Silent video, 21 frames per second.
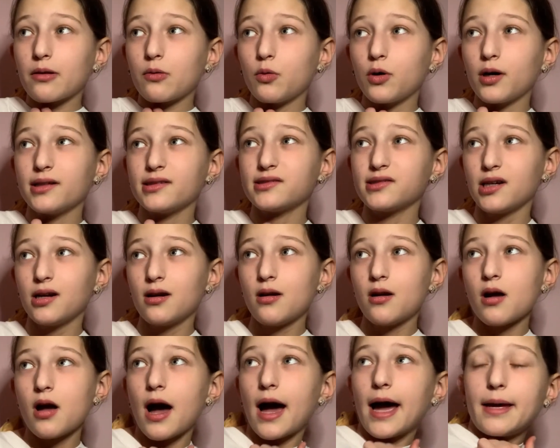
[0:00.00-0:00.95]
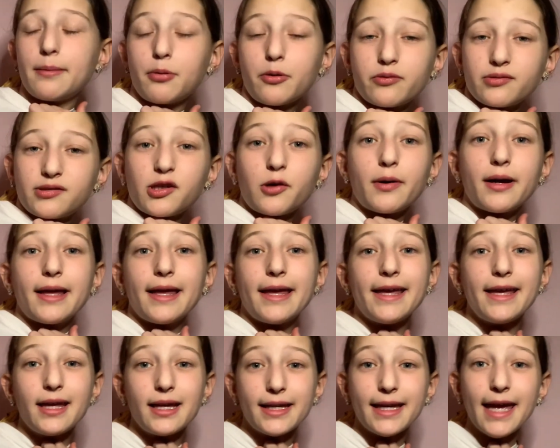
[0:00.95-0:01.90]
was hypo, and so
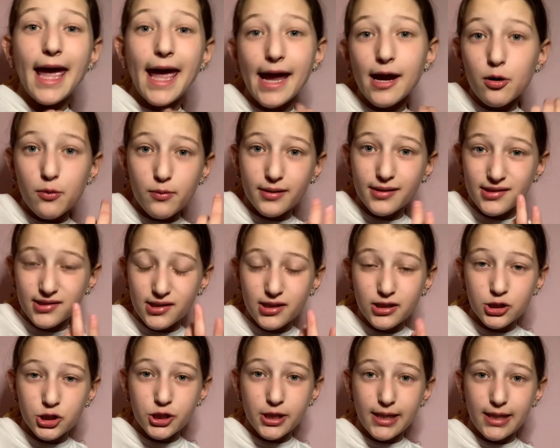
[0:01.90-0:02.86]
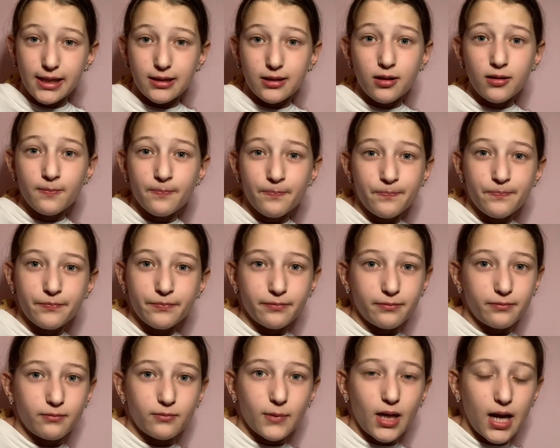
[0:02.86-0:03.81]
it carries the gene
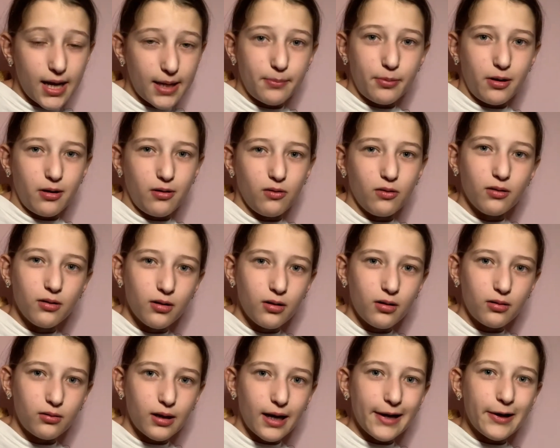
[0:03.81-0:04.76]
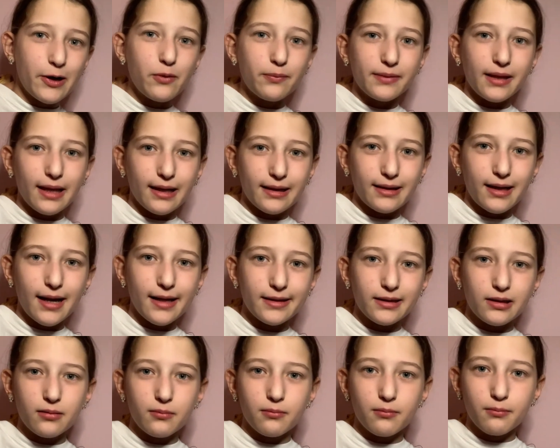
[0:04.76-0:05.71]
hypo. I hope that
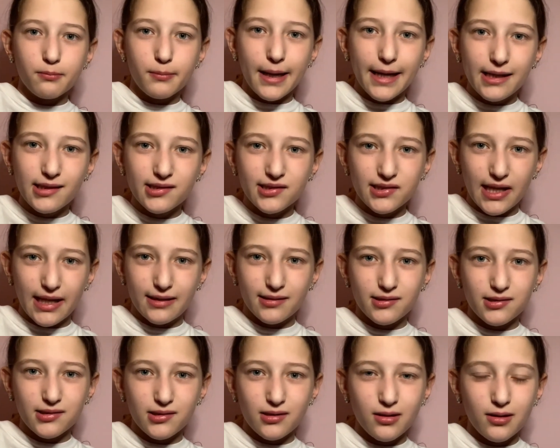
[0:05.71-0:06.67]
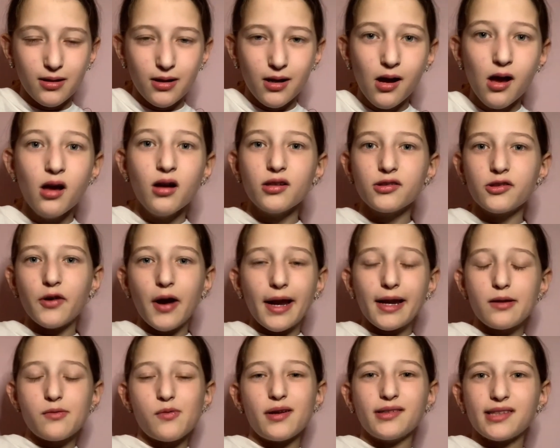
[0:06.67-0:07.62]
kind of makes sense. So
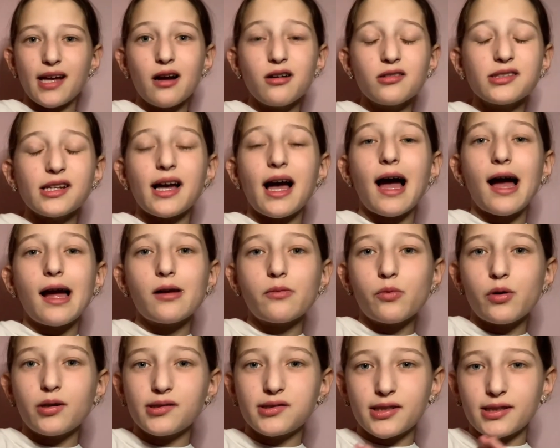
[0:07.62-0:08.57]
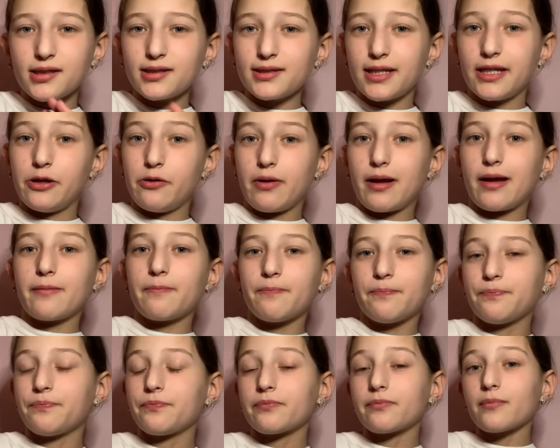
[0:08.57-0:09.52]
anyways, I was continuing.
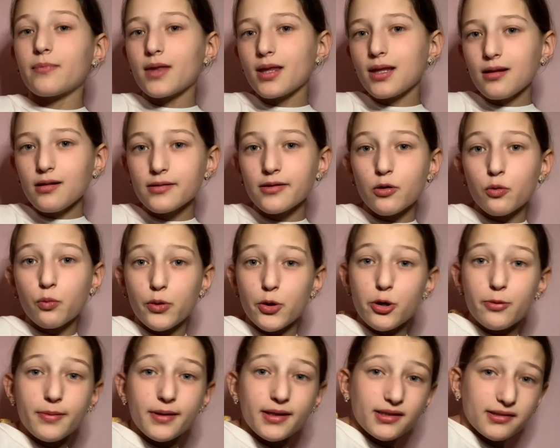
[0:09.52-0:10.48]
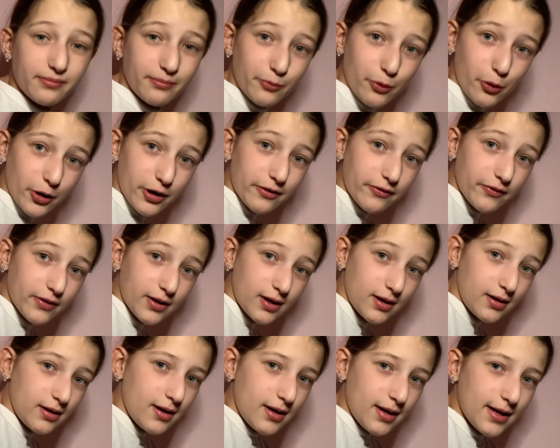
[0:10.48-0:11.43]
The Wilbits morph
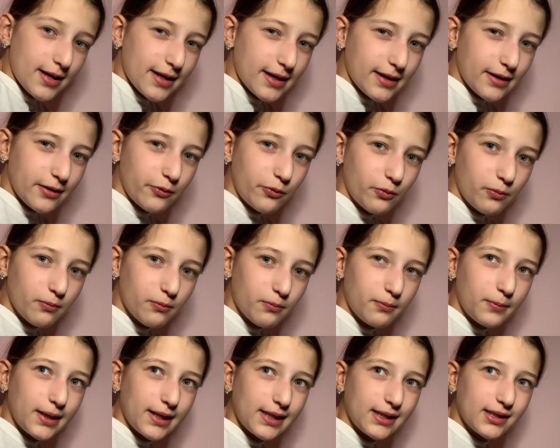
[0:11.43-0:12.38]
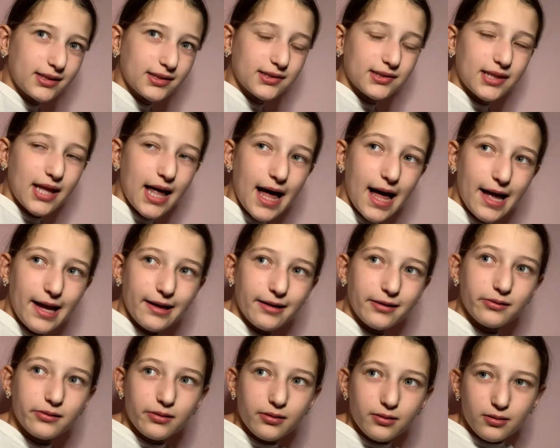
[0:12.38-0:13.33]
means that